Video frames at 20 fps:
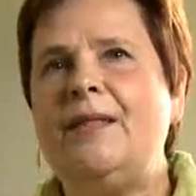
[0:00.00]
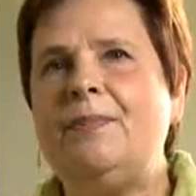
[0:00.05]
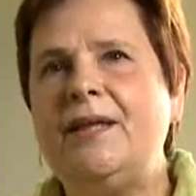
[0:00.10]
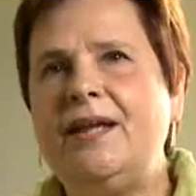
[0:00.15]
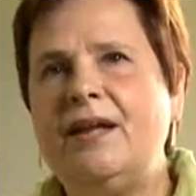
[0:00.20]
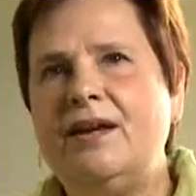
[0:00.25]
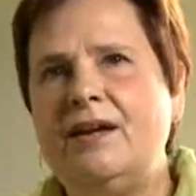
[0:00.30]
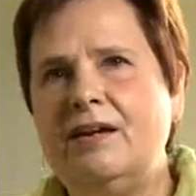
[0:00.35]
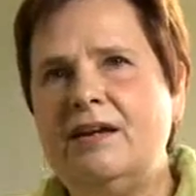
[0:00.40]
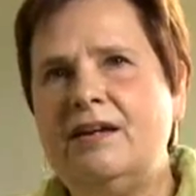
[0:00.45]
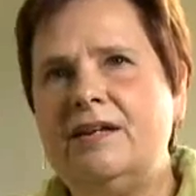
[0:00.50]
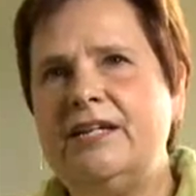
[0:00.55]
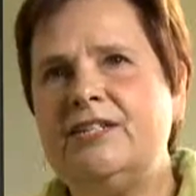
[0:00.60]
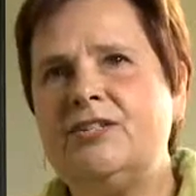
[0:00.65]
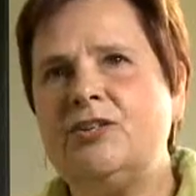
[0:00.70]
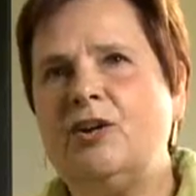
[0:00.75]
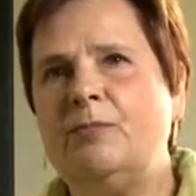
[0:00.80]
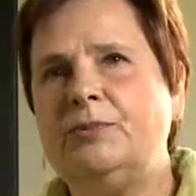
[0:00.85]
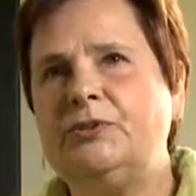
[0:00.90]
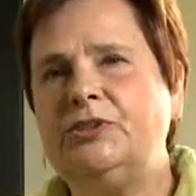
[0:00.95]
at the
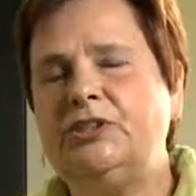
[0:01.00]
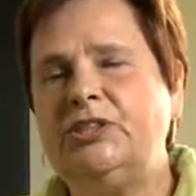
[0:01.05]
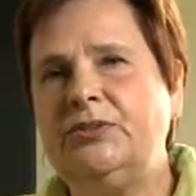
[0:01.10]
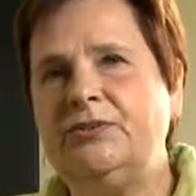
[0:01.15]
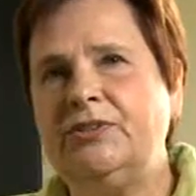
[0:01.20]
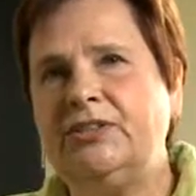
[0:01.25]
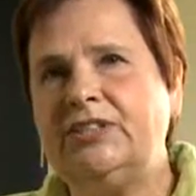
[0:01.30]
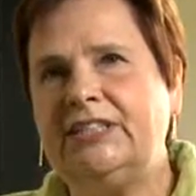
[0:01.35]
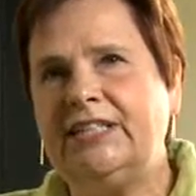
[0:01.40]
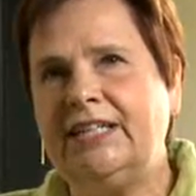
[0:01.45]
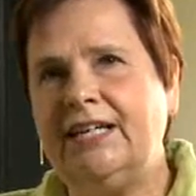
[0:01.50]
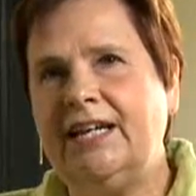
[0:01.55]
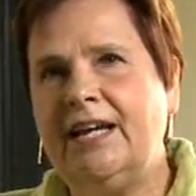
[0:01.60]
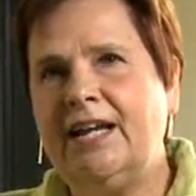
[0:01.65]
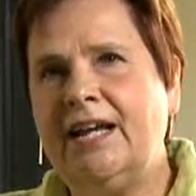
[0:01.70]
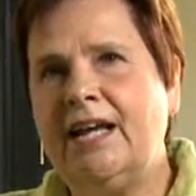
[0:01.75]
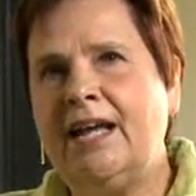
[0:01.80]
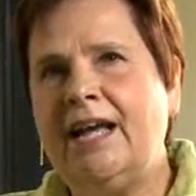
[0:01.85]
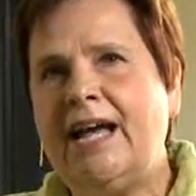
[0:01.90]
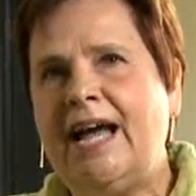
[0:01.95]
earliest opportunity,